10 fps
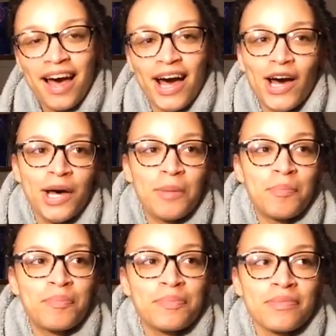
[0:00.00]

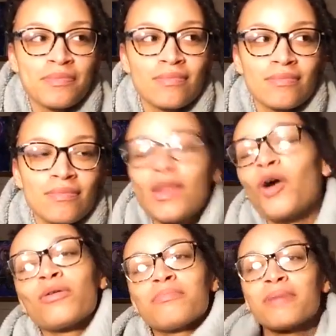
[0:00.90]

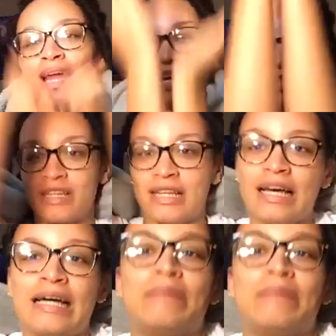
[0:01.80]
No, but actually,